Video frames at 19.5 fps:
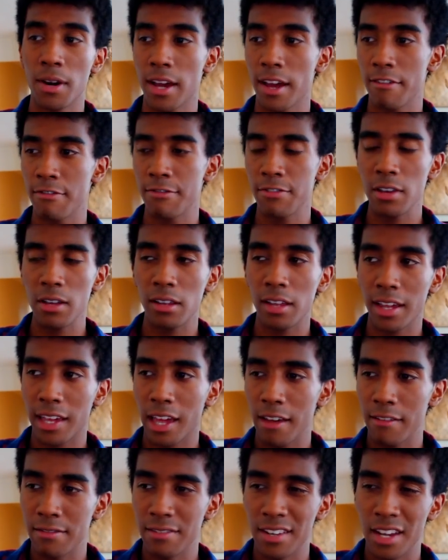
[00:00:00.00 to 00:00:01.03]
and I feel like
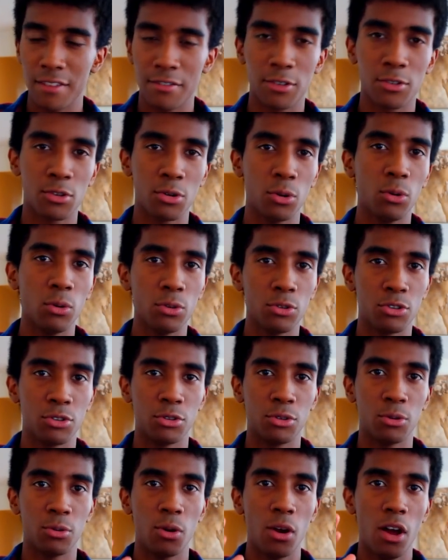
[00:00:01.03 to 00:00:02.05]
I've never told
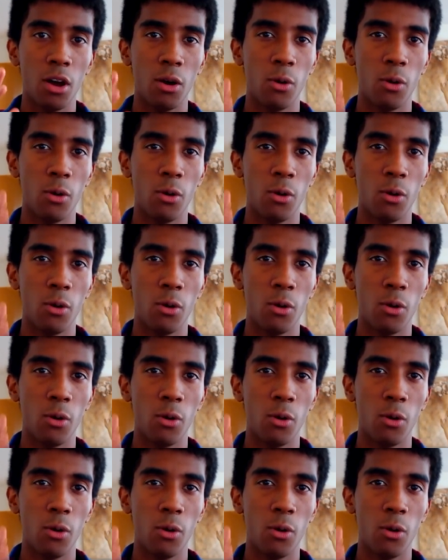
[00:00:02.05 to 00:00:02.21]
you